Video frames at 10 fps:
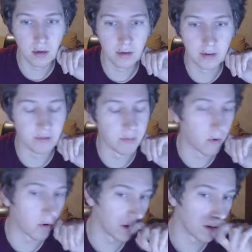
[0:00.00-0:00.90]
Even
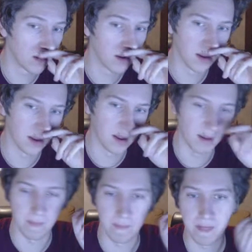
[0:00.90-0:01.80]
more.
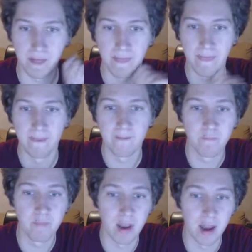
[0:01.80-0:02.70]
And
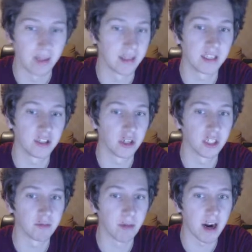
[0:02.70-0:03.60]
this you can
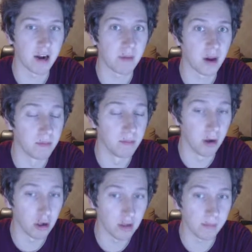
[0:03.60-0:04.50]
spread up on
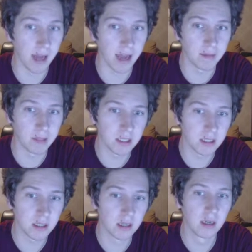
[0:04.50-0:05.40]
multiple
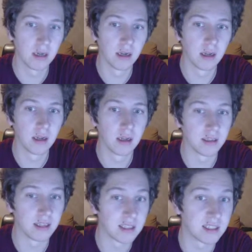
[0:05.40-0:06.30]
enemies.
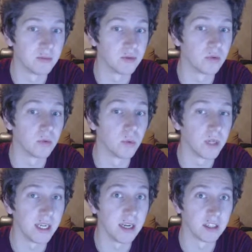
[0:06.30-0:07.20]
This seems
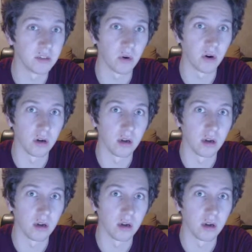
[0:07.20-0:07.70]
really strong.